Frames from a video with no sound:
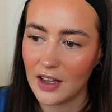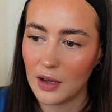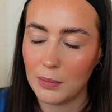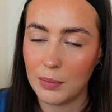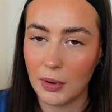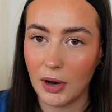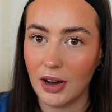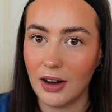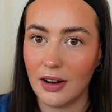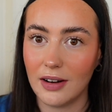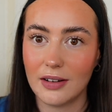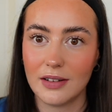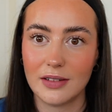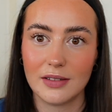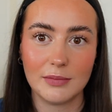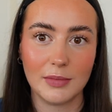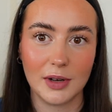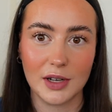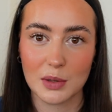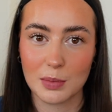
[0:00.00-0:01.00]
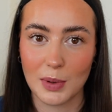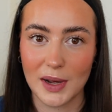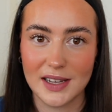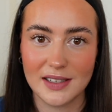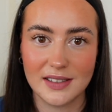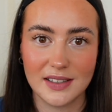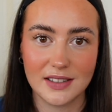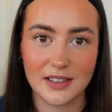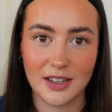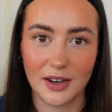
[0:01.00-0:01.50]
but most
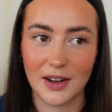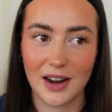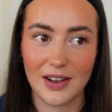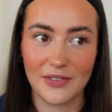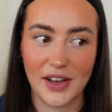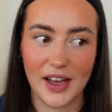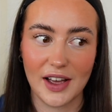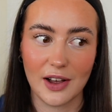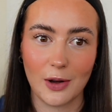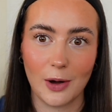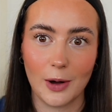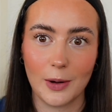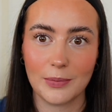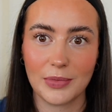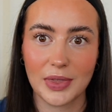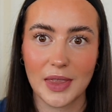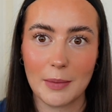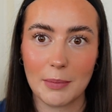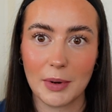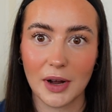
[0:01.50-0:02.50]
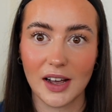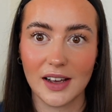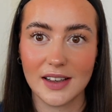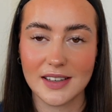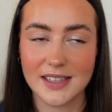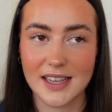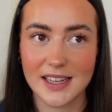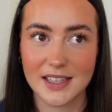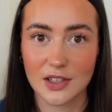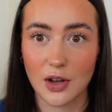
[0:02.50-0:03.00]
places don't have aircon
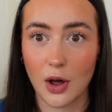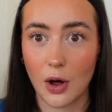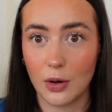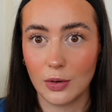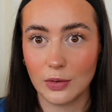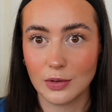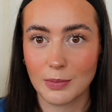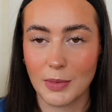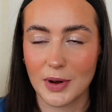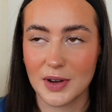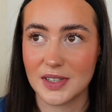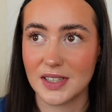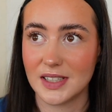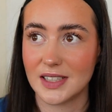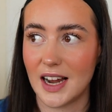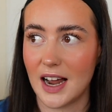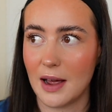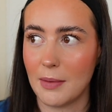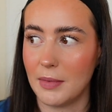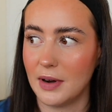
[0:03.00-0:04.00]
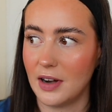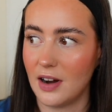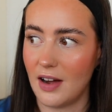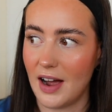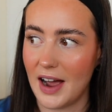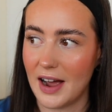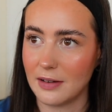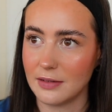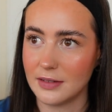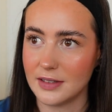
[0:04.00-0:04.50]
because it's cold most of the time, and our
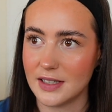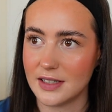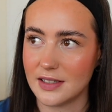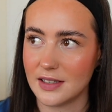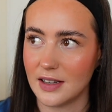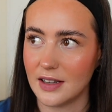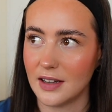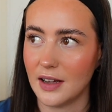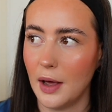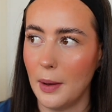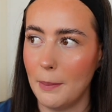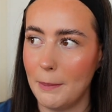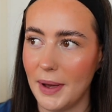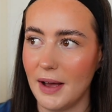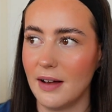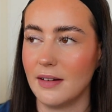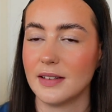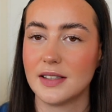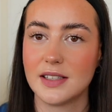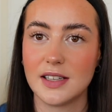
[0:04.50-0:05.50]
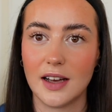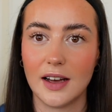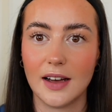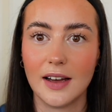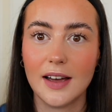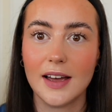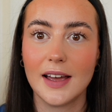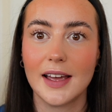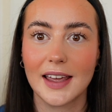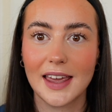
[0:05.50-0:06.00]
houses are built to
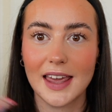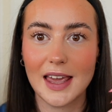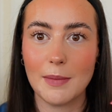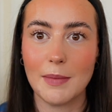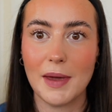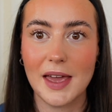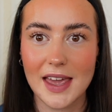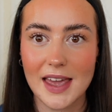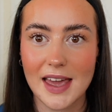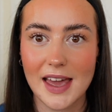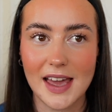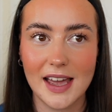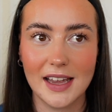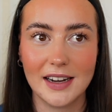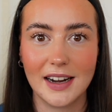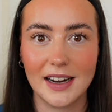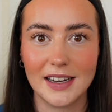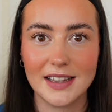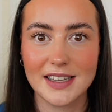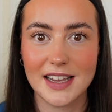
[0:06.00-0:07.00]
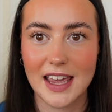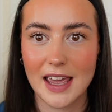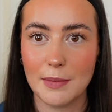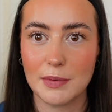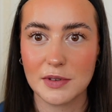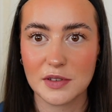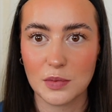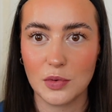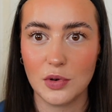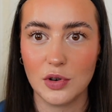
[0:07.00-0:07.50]
keep heat in and to keep
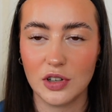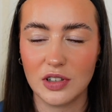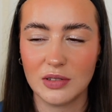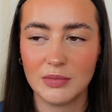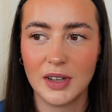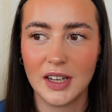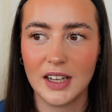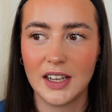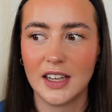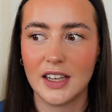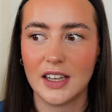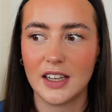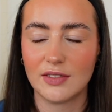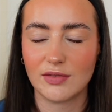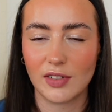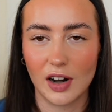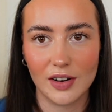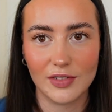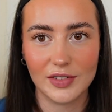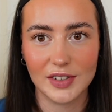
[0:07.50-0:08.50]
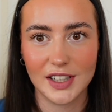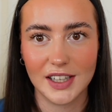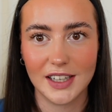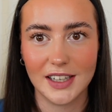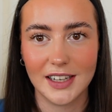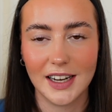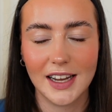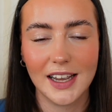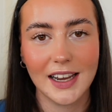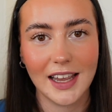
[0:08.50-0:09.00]
us warm rather
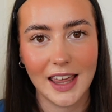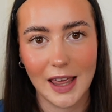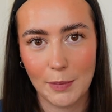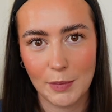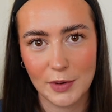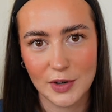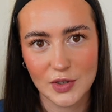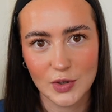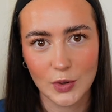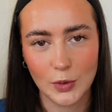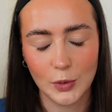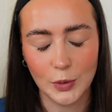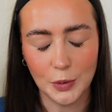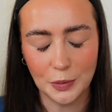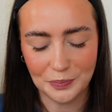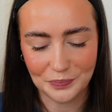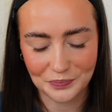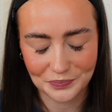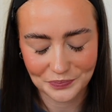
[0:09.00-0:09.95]
than keeping us cool.